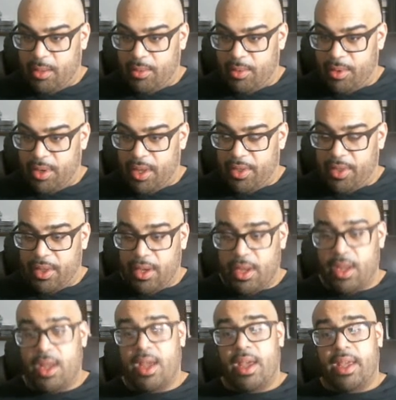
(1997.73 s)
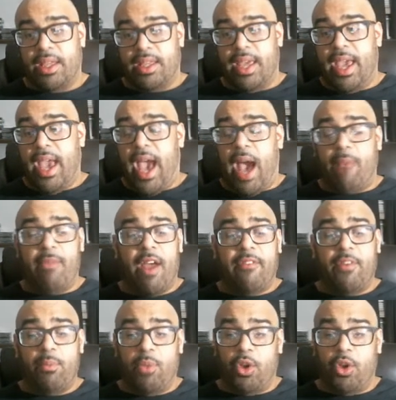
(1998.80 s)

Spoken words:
or Nothing. Yeah, I'm not familiar